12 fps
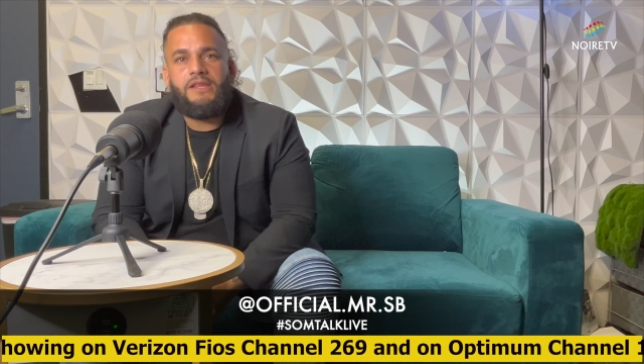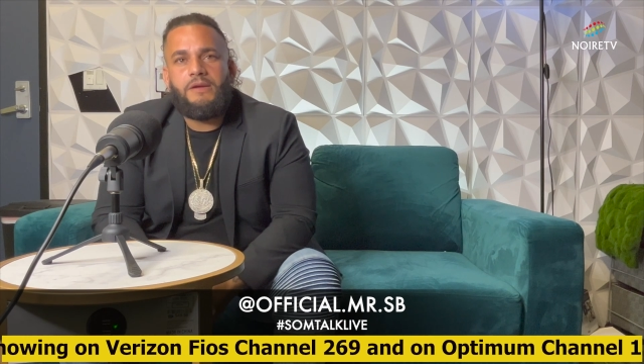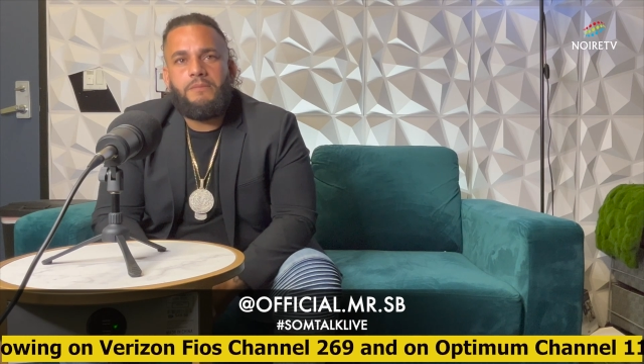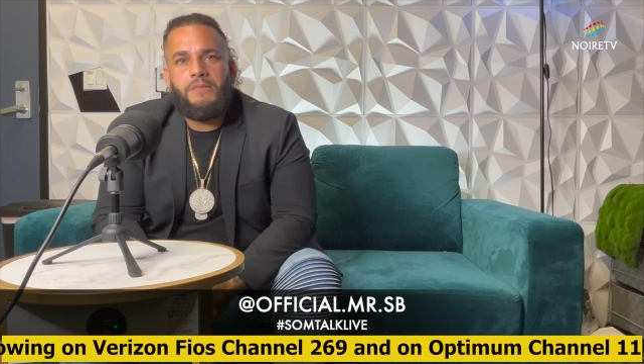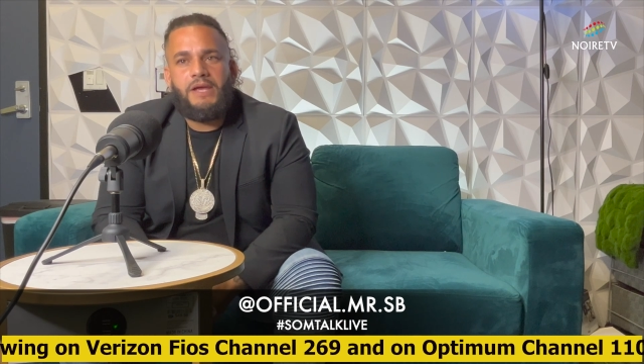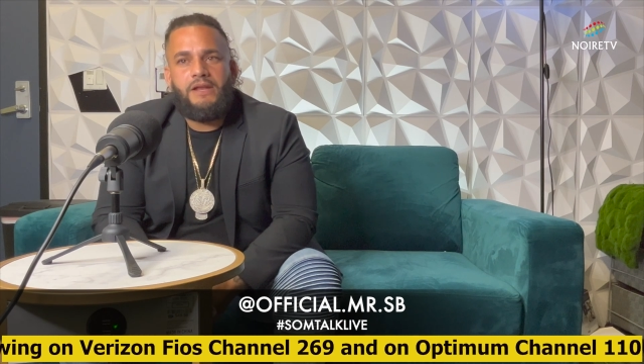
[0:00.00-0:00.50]

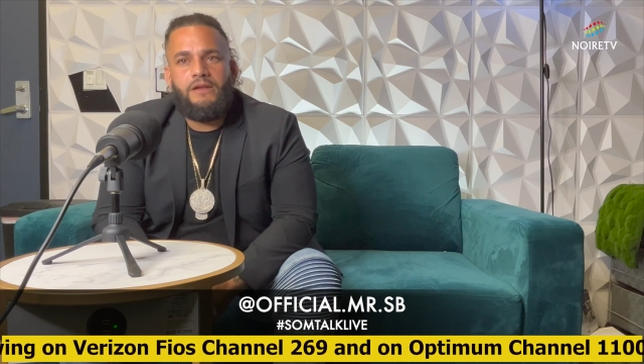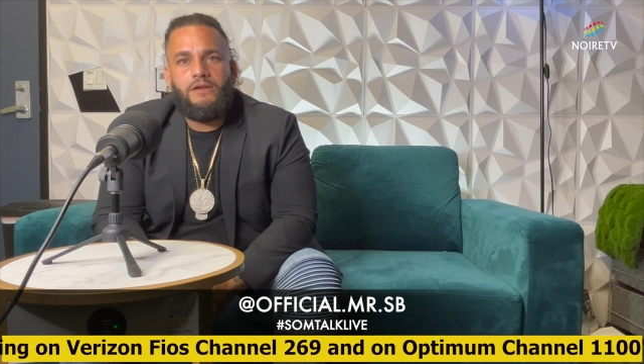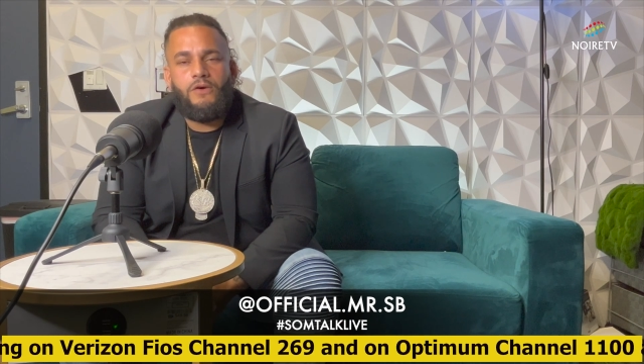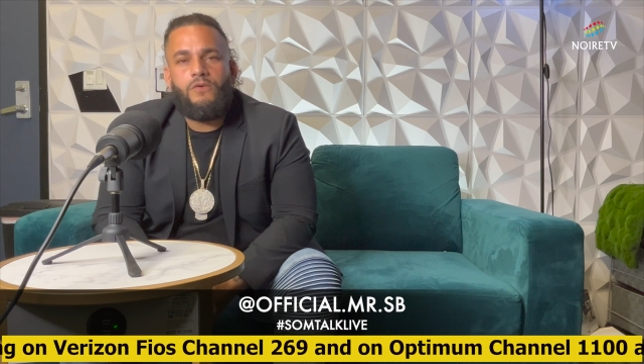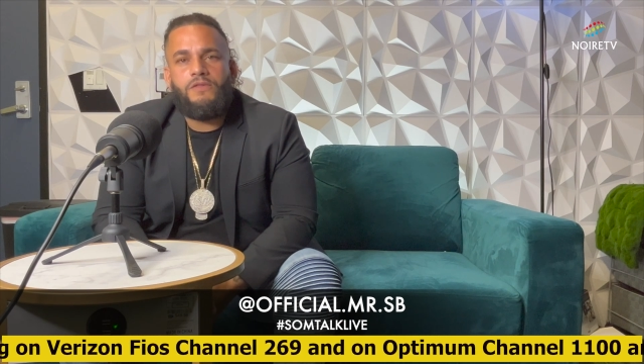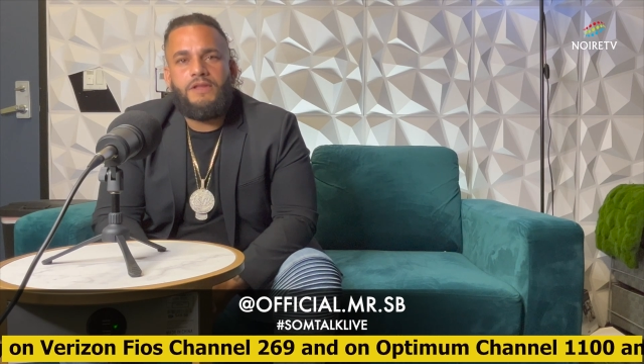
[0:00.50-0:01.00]
them and
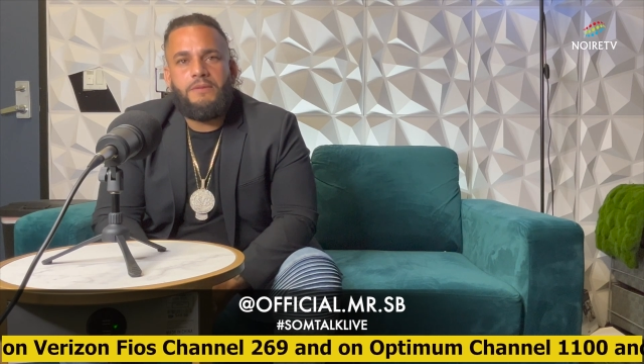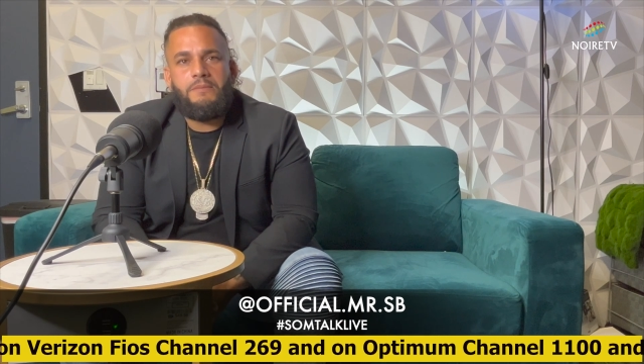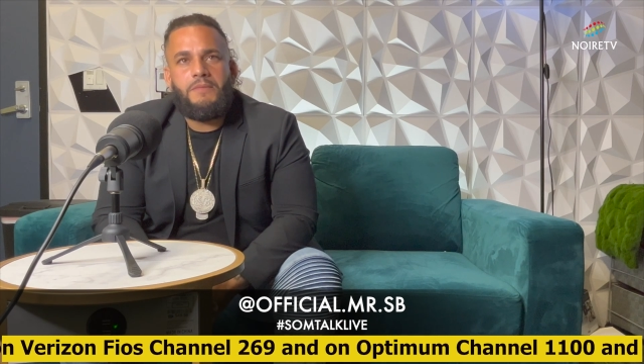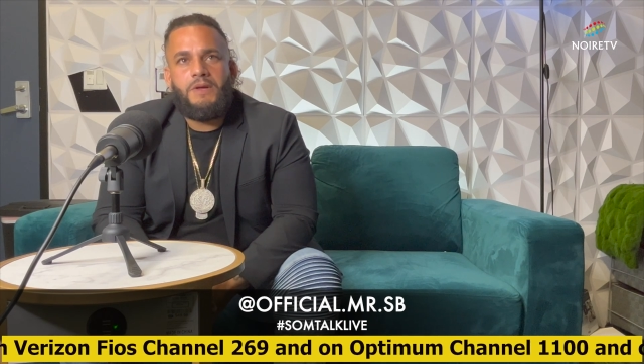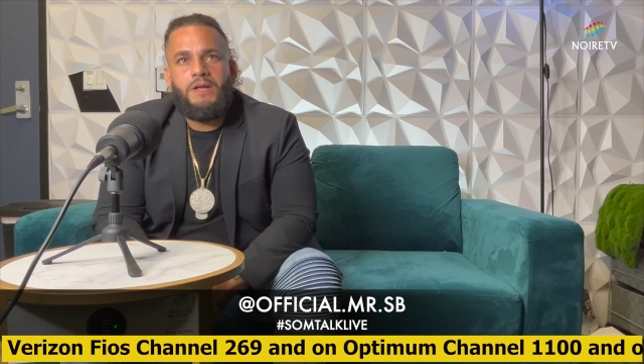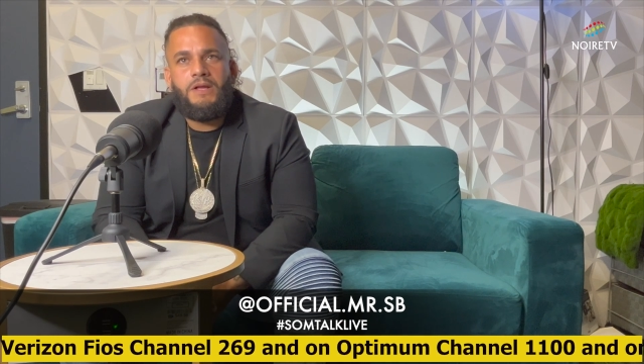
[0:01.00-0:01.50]
know
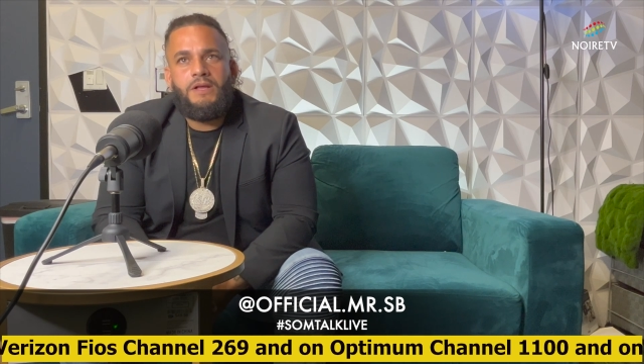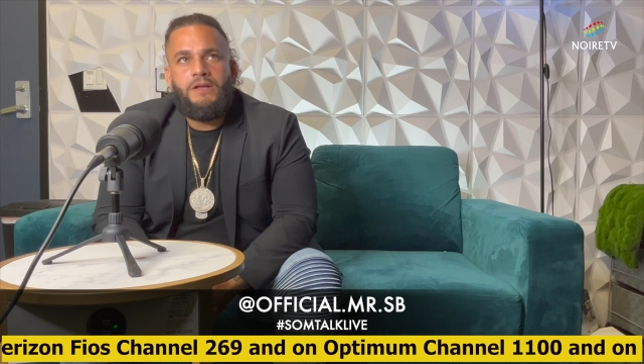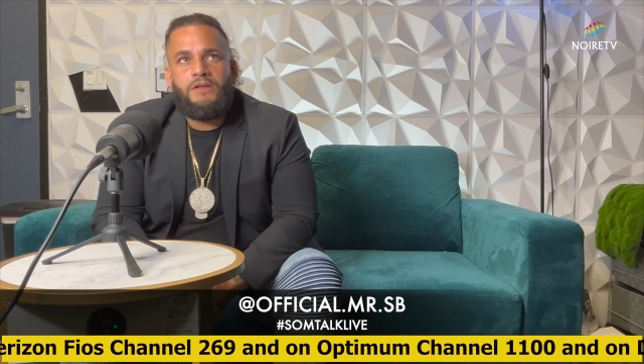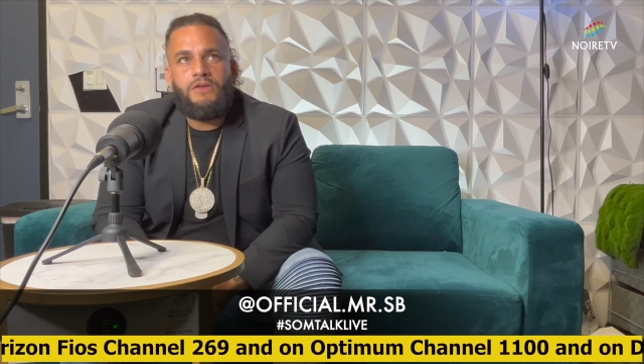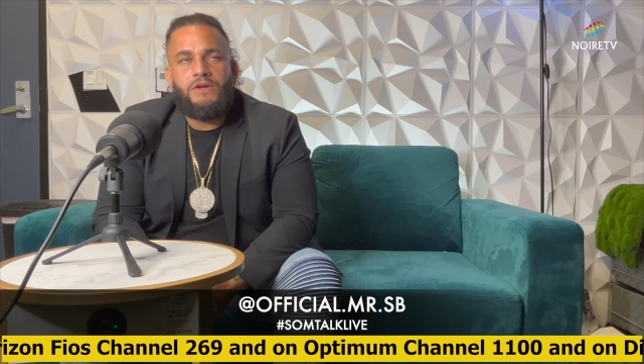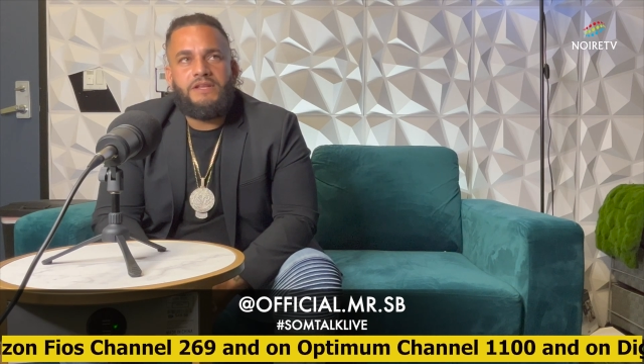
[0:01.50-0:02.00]
them,
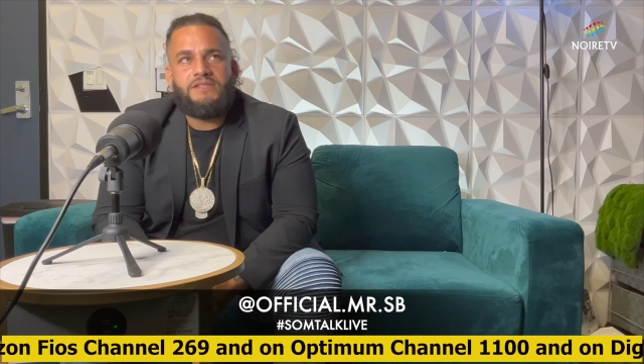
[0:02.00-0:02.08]
you can